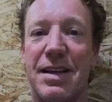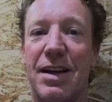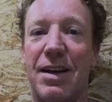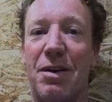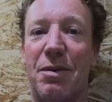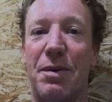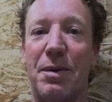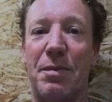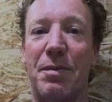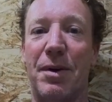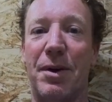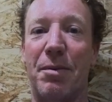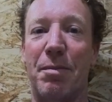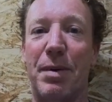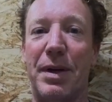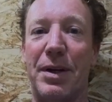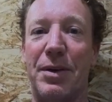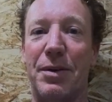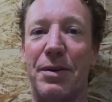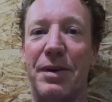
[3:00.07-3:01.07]
thing I would want to
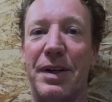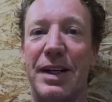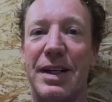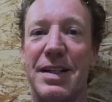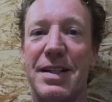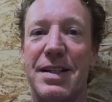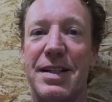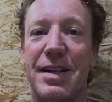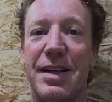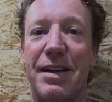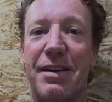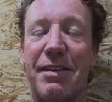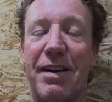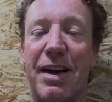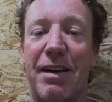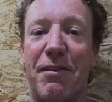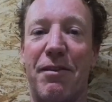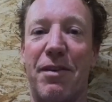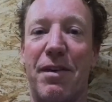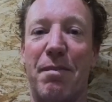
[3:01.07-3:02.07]
be doing is sitting
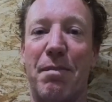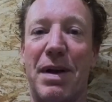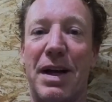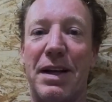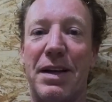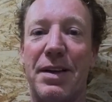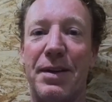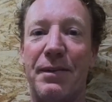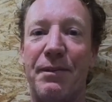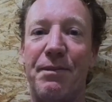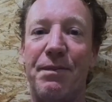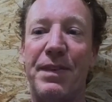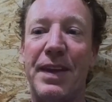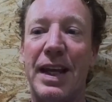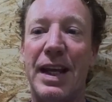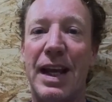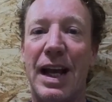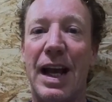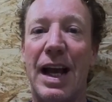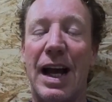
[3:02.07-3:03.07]
around for a month.
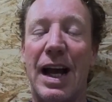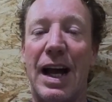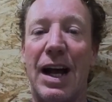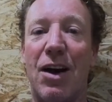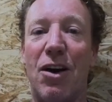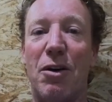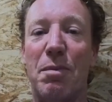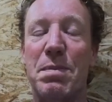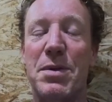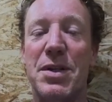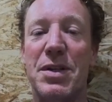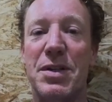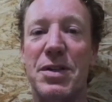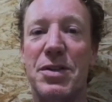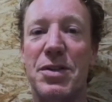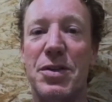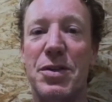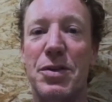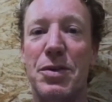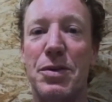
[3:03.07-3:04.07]

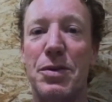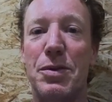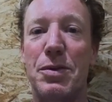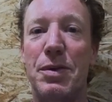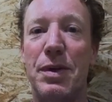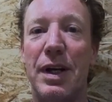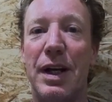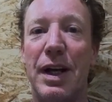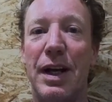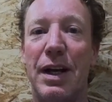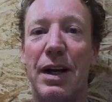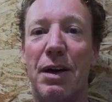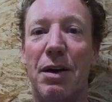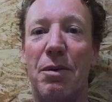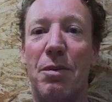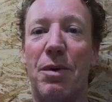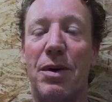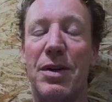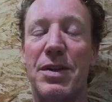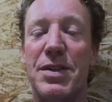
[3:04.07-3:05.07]
Option two
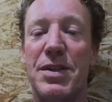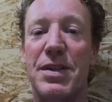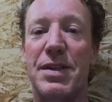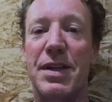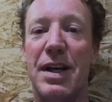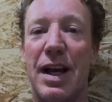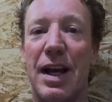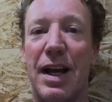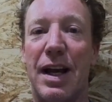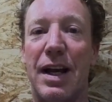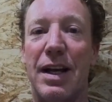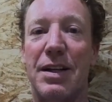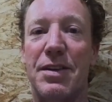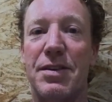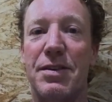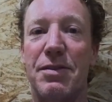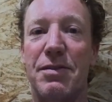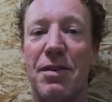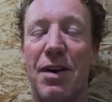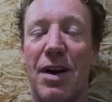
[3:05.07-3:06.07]
was
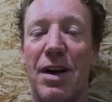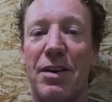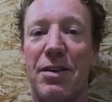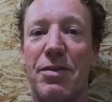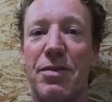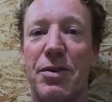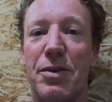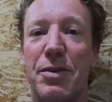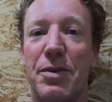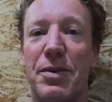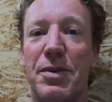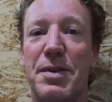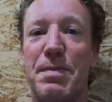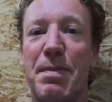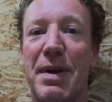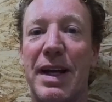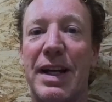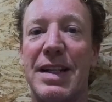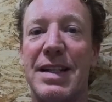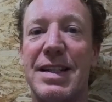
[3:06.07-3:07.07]
to ride through
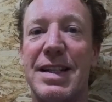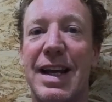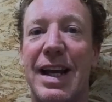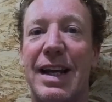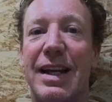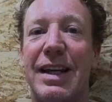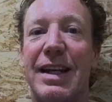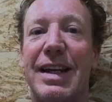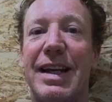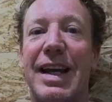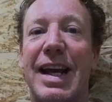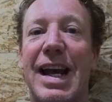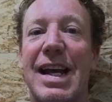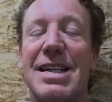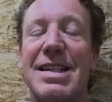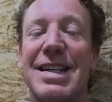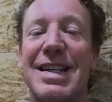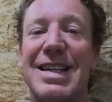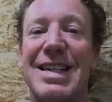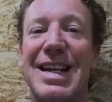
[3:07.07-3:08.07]
Uzbekistan into
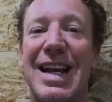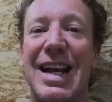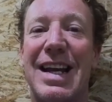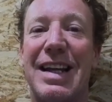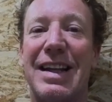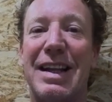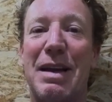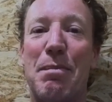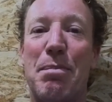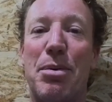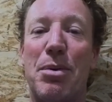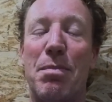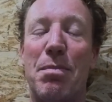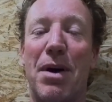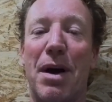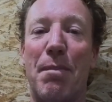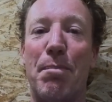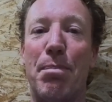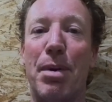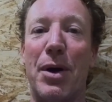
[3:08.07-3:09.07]
Kazakhstan and then put
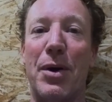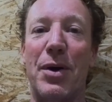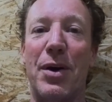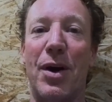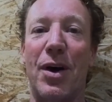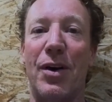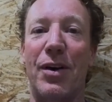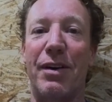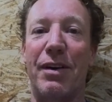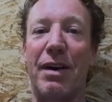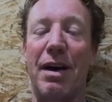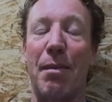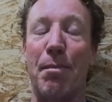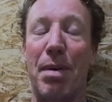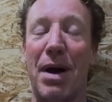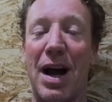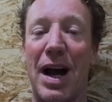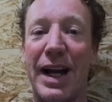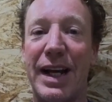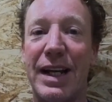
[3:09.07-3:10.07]
my boat on a
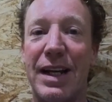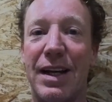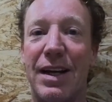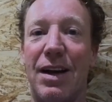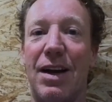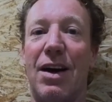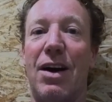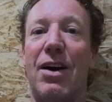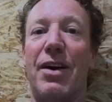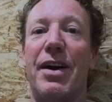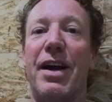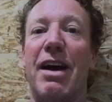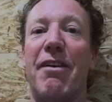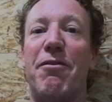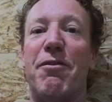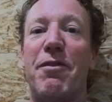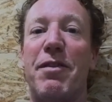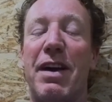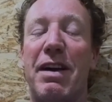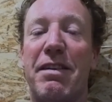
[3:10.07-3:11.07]
bike on a
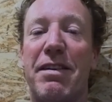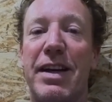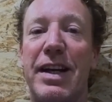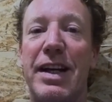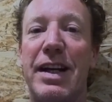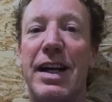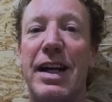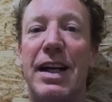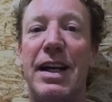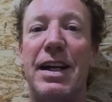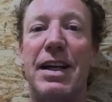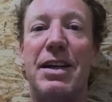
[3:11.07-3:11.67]
ferry